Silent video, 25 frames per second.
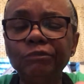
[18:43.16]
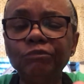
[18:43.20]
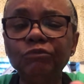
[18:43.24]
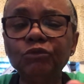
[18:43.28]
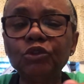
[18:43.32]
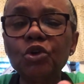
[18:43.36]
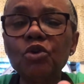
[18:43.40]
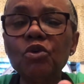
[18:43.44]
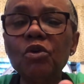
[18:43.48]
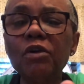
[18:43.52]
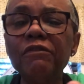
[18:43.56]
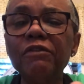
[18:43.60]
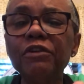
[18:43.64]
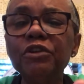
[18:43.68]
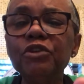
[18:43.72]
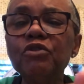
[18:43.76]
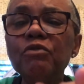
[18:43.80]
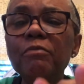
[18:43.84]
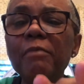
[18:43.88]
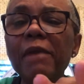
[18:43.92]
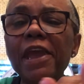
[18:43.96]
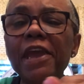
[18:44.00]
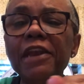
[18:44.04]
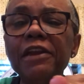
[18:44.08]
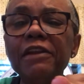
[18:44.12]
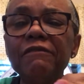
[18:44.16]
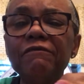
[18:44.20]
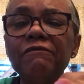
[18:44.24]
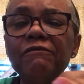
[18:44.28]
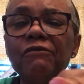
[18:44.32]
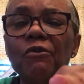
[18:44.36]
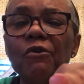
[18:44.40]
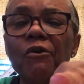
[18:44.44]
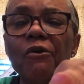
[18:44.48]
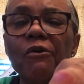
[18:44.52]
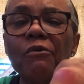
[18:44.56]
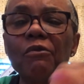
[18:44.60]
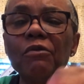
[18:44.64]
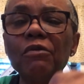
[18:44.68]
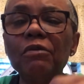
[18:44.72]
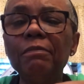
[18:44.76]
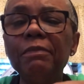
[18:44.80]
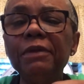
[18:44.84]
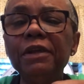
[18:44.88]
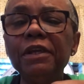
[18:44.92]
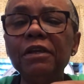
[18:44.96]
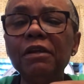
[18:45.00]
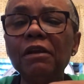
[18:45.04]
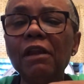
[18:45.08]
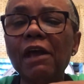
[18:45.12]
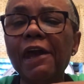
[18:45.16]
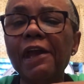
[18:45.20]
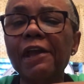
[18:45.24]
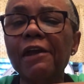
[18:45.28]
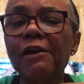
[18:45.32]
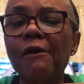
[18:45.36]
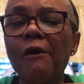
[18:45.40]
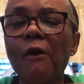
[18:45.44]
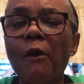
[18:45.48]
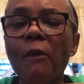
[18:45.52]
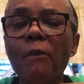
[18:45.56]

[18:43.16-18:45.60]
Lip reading: whoever you made it for will be like,